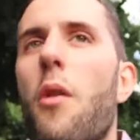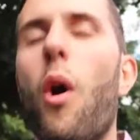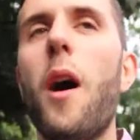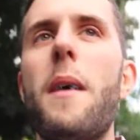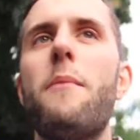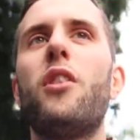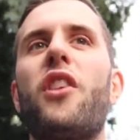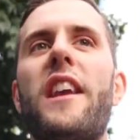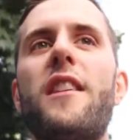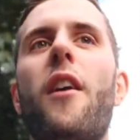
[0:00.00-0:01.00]
What I meant was,
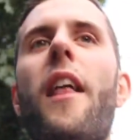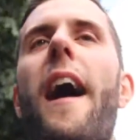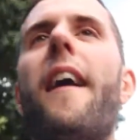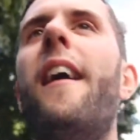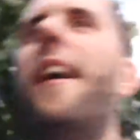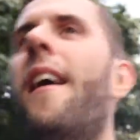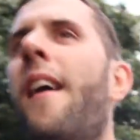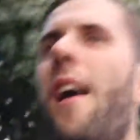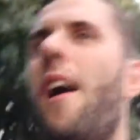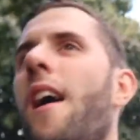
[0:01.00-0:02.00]
like, you know that
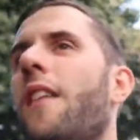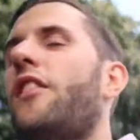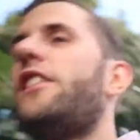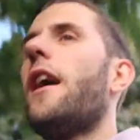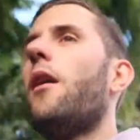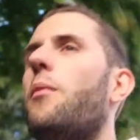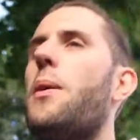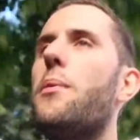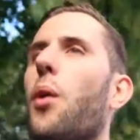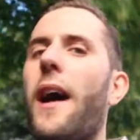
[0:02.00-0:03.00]
video
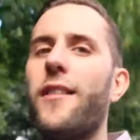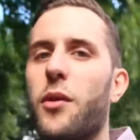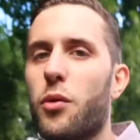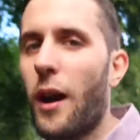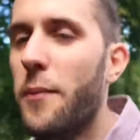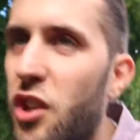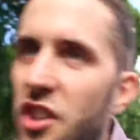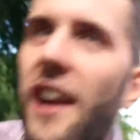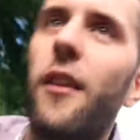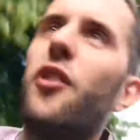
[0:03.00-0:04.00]
people who aren't subscribed to your
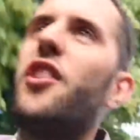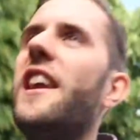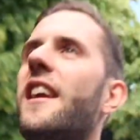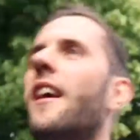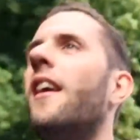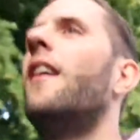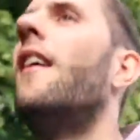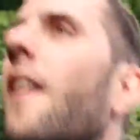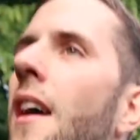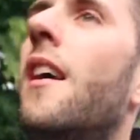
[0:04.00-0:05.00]
channel see
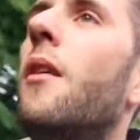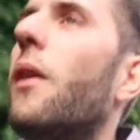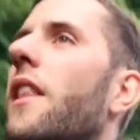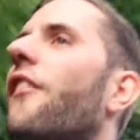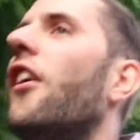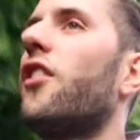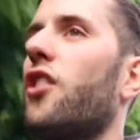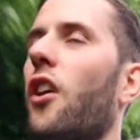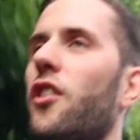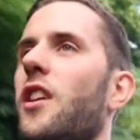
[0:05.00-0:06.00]
when they first
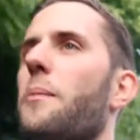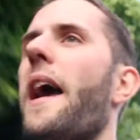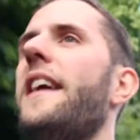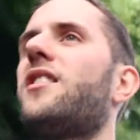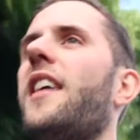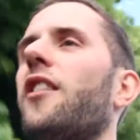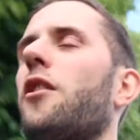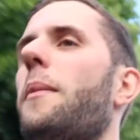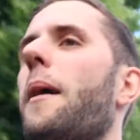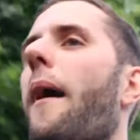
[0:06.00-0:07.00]
log onto your page, tells
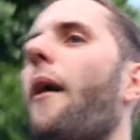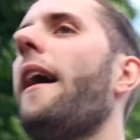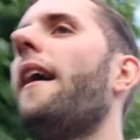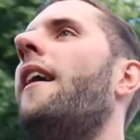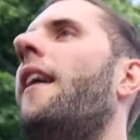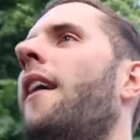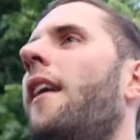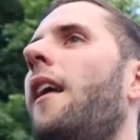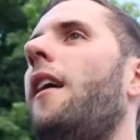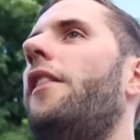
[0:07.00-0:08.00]
them a bit about it.
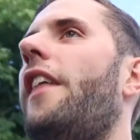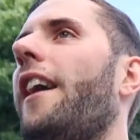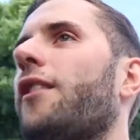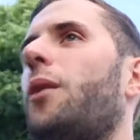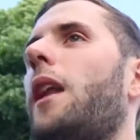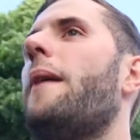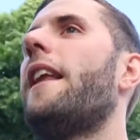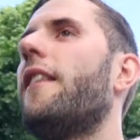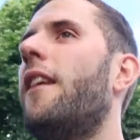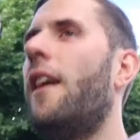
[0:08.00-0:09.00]
That's what I meant.